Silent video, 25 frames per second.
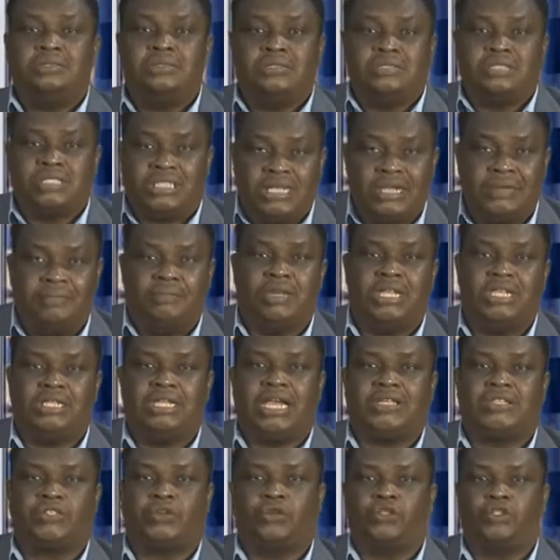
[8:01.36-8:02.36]
team
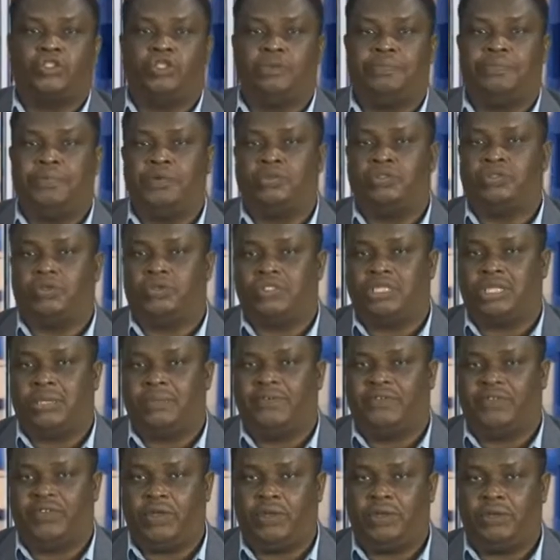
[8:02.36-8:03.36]
leaders contribute to team
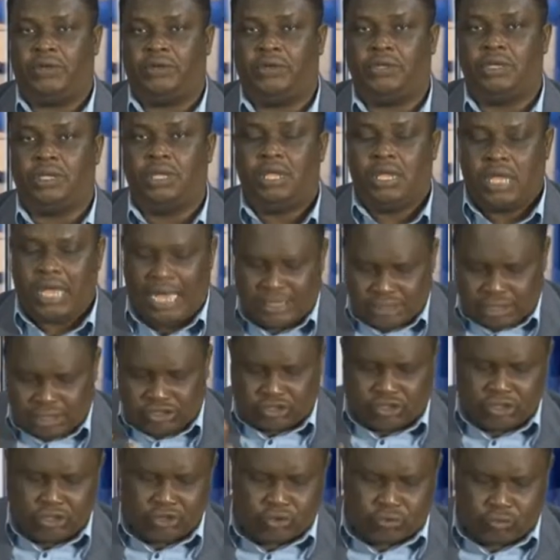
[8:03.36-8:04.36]
failure. And the
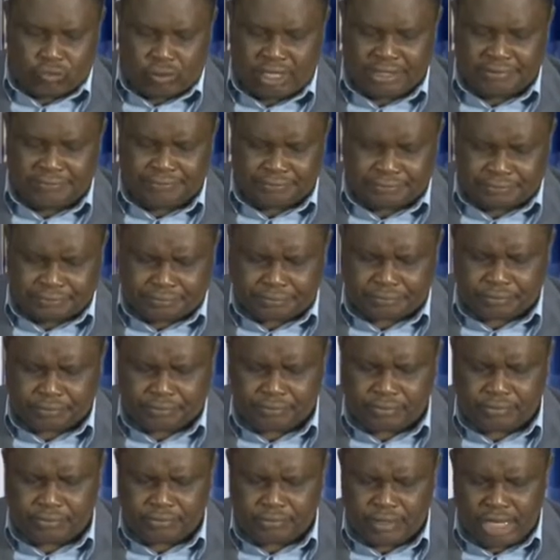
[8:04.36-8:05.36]
sixth one,
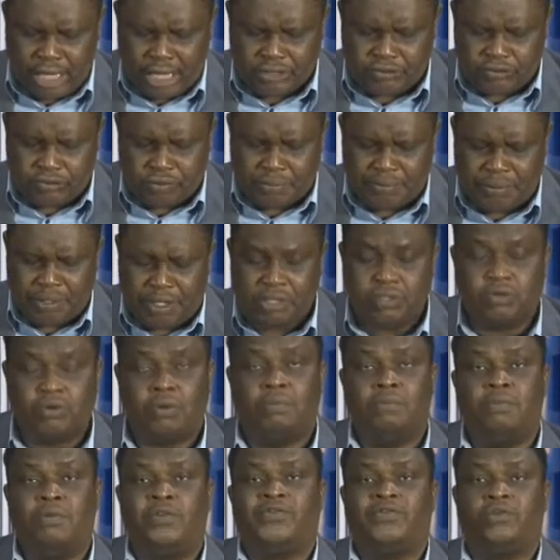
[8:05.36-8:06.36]
as we begin to
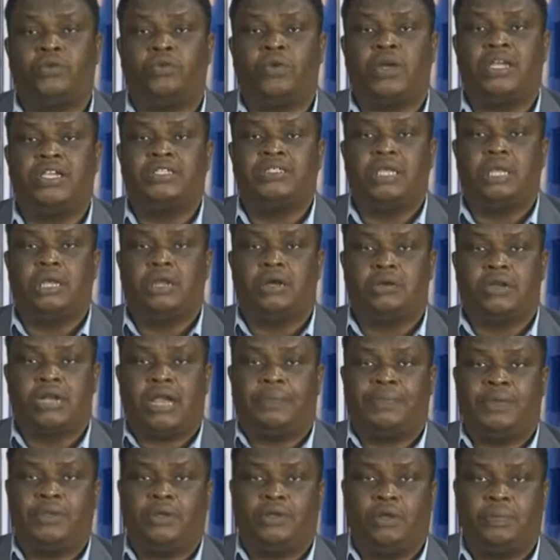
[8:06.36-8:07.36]
move towards
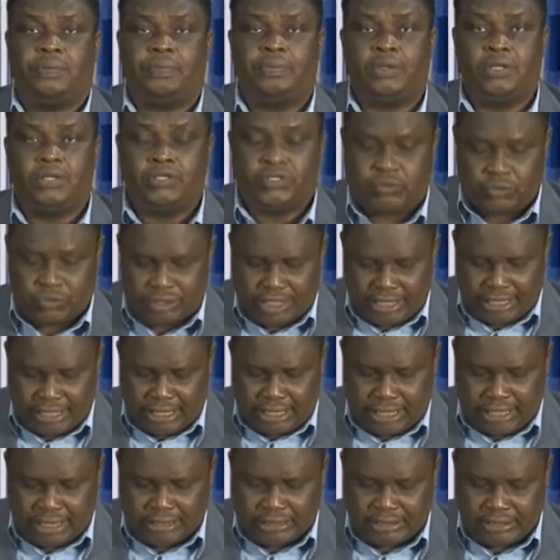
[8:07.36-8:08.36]
wrapping up today,
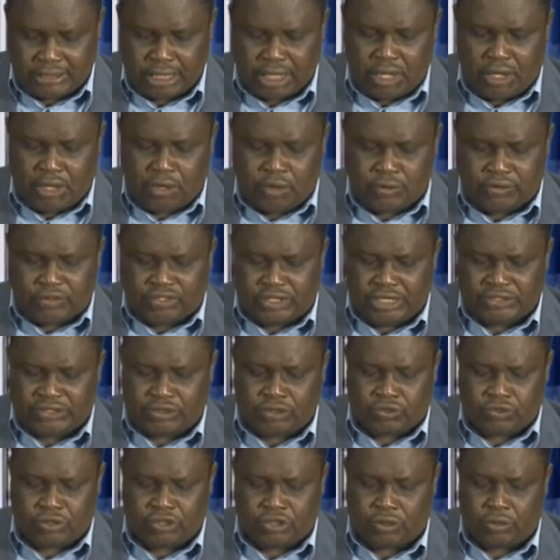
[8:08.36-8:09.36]
is you see a
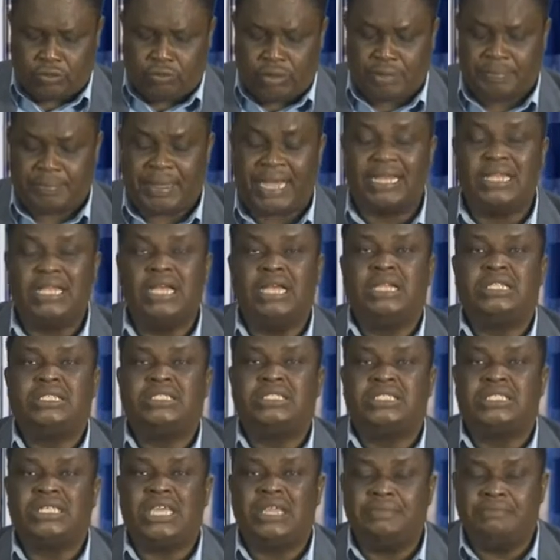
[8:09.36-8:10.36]
situation whereby
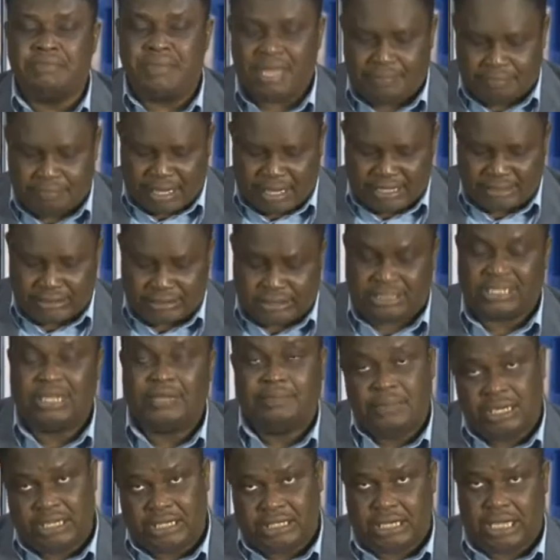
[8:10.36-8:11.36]
some team
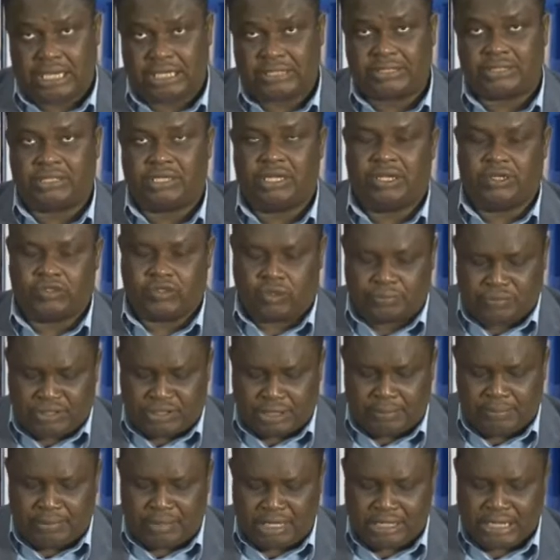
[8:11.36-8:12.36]

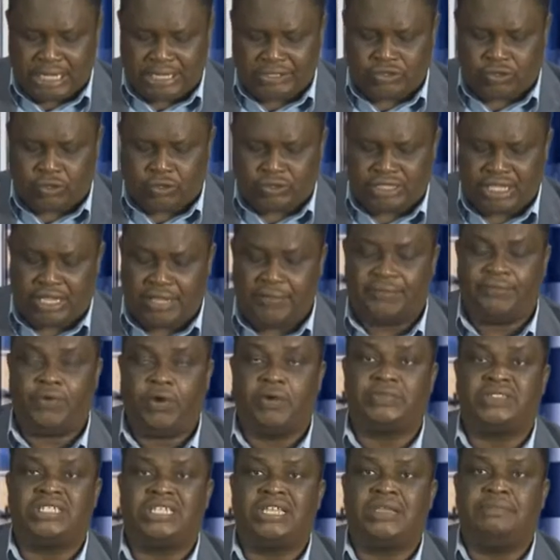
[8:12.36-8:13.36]
leaders don't
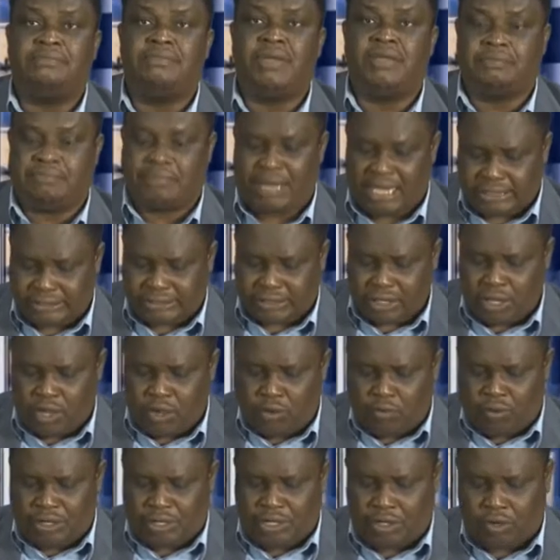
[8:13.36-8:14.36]
involve team members
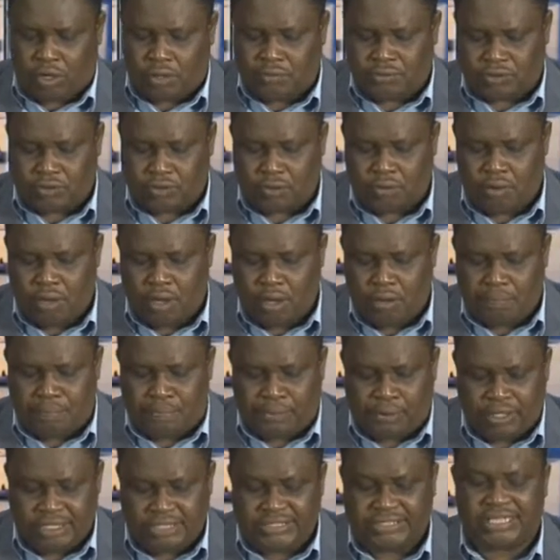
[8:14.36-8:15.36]
when it comes to
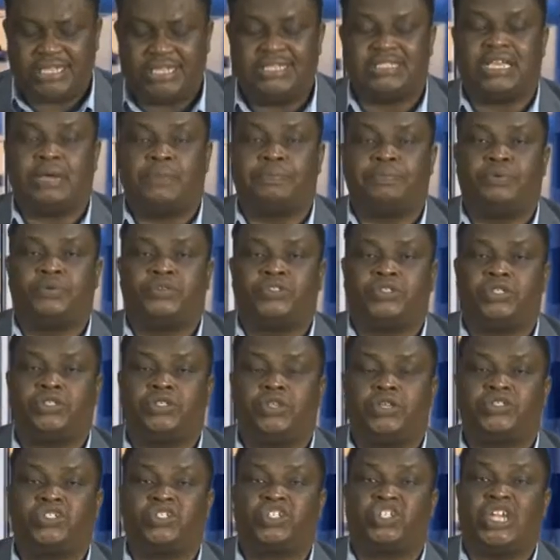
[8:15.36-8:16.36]
policies and
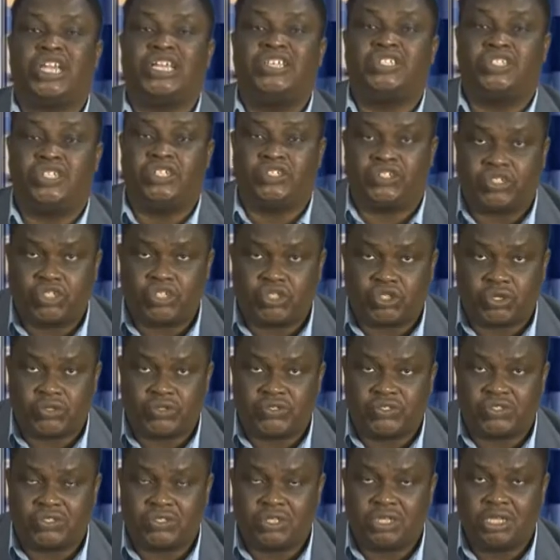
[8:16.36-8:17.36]
procedures change
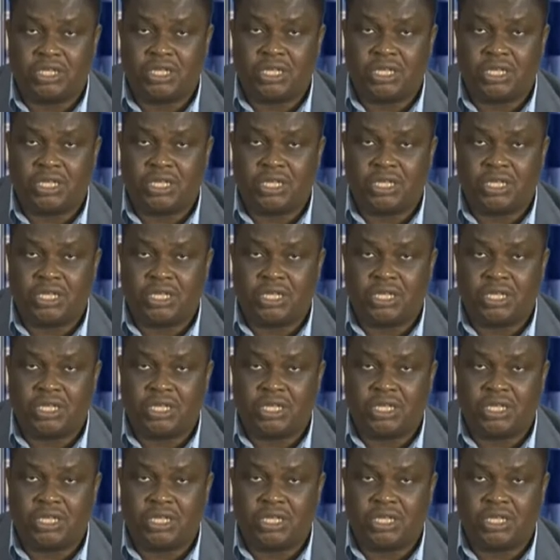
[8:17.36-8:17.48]
decisions.